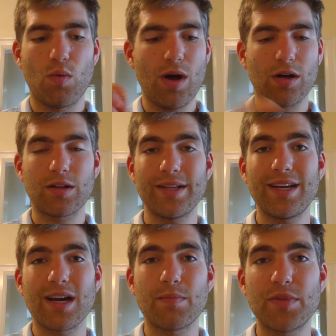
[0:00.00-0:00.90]
Well,
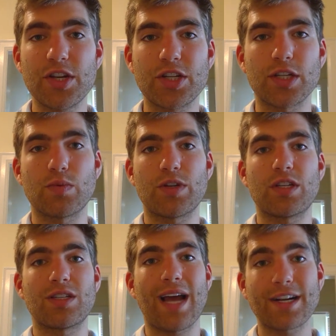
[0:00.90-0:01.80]
cleaning up beaches,
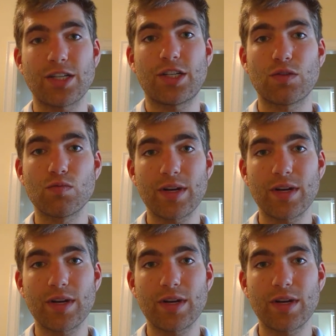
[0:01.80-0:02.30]
which is actually just